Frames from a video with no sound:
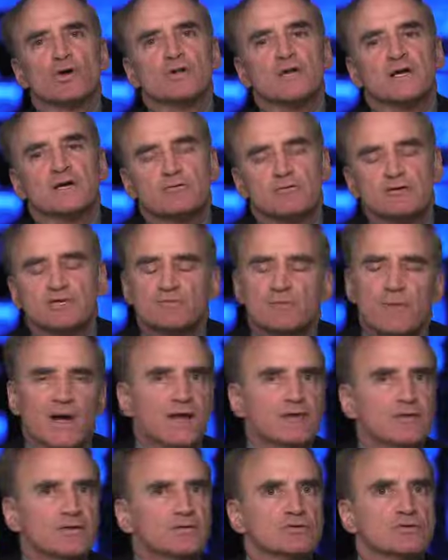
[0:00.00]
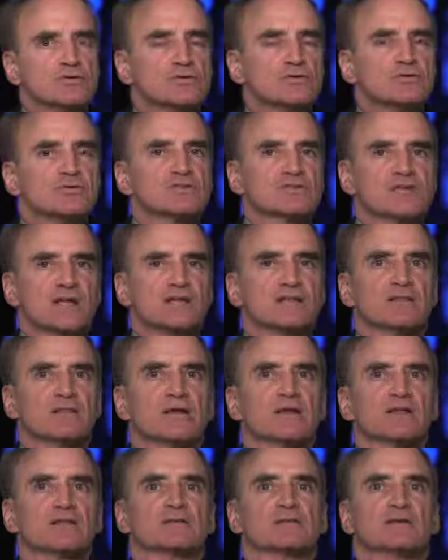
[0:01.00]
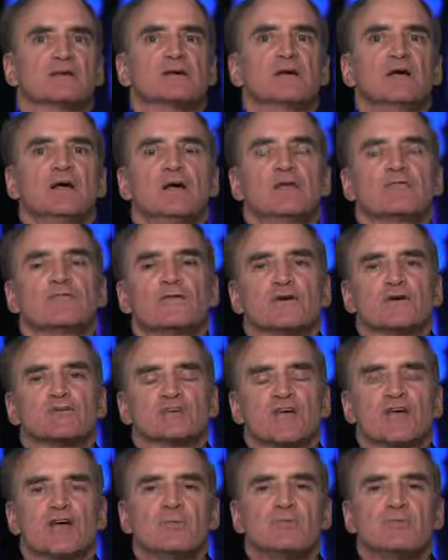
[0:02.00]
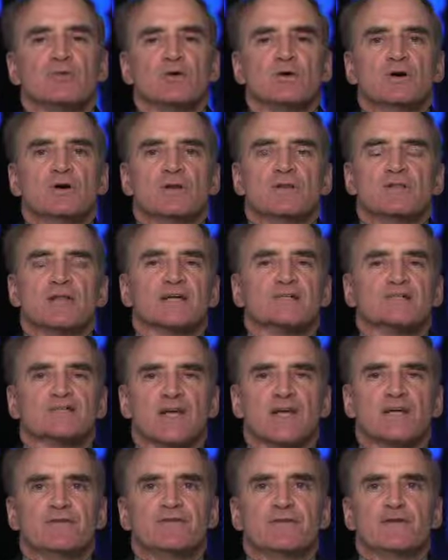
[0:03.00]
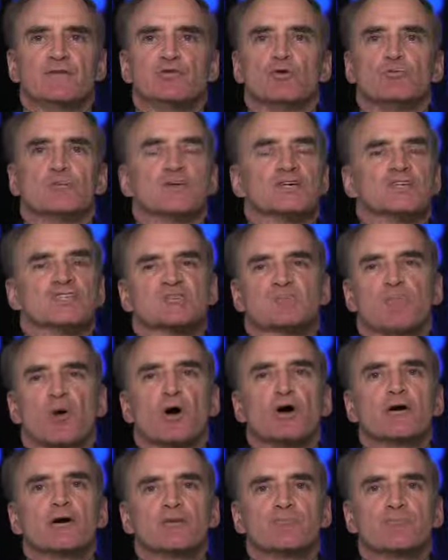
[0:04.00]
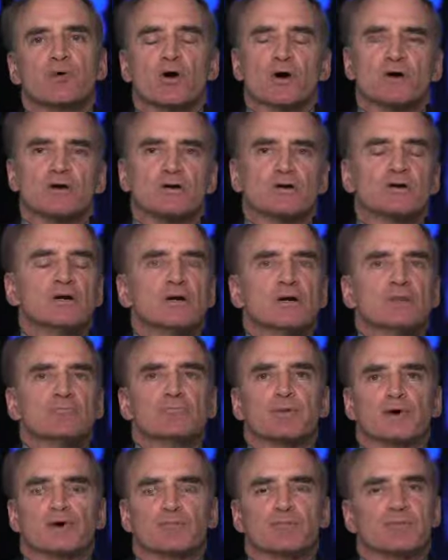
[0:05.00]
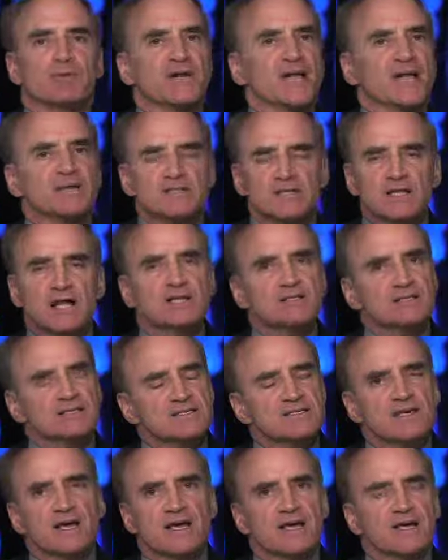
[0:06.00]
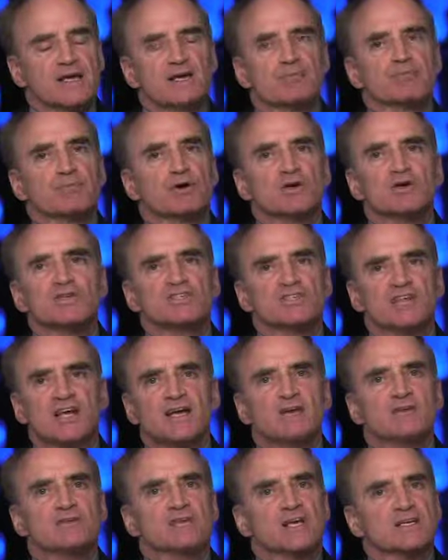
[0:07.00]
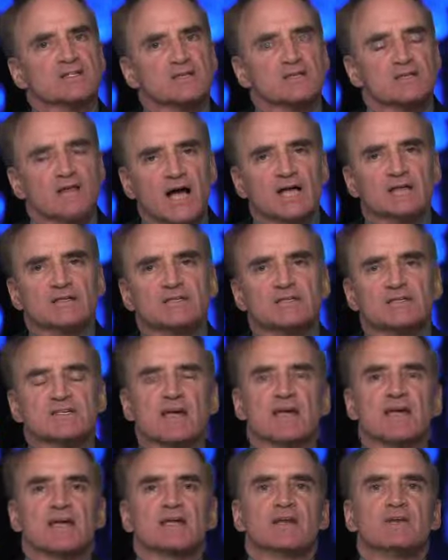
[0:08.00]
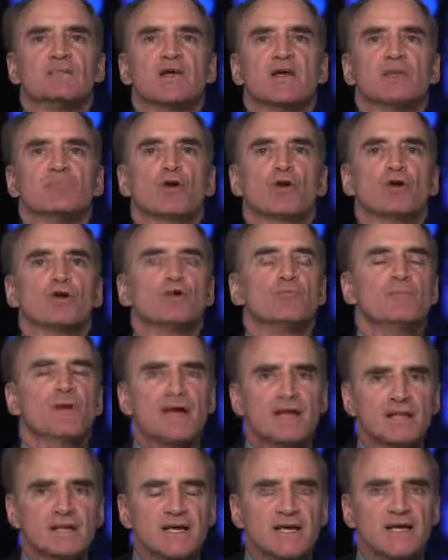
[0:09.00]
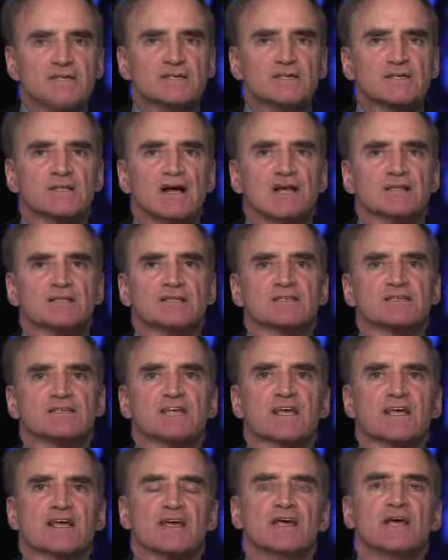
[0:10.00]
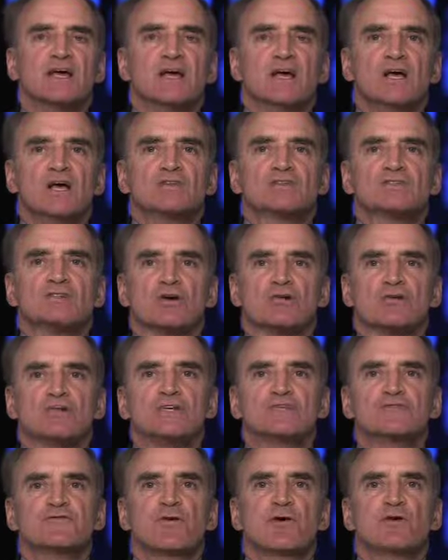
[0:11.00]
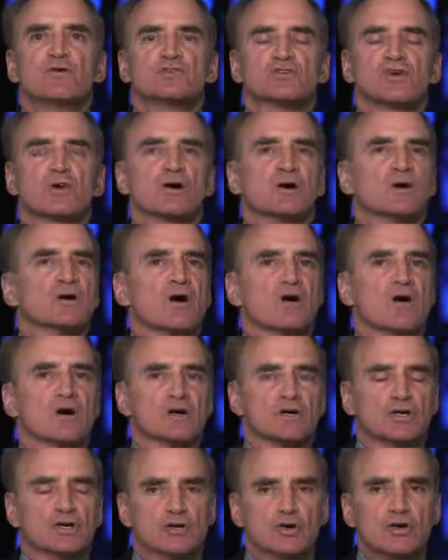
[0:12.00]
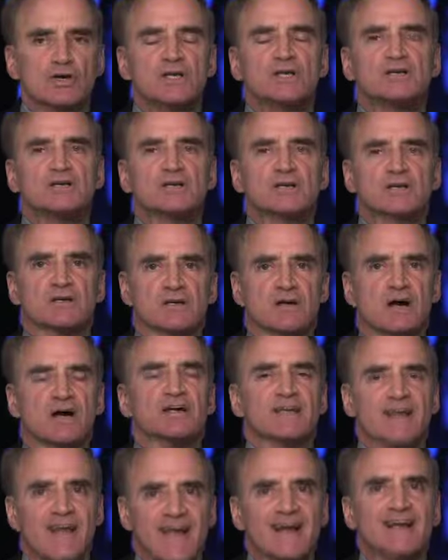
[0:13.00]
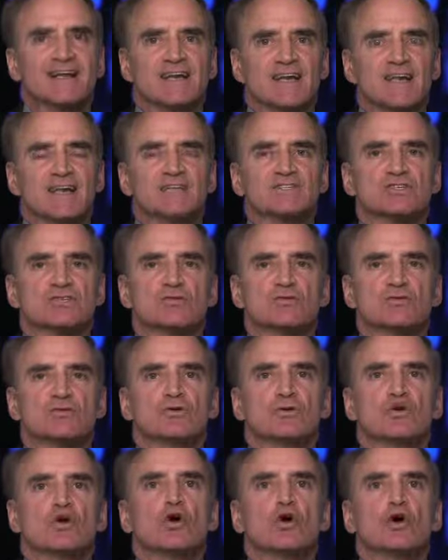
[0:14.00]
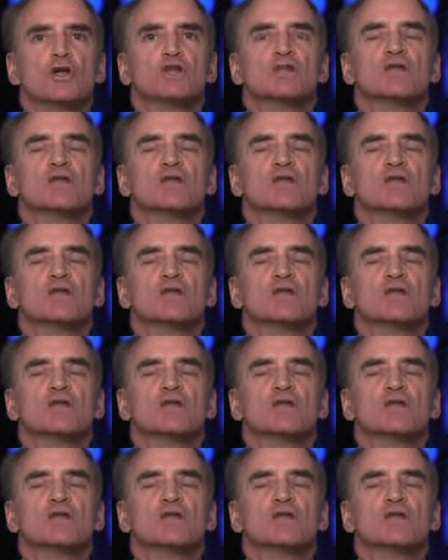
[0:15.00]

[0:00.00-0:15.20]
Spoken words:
like Chris Matthews, who said that, for example, that Chafee will be a sparring partner. But he has a lot to say. And Bernie Sanders has a lot to say. And Martin O'Malley has a lot to say. So these folks are good candidates who could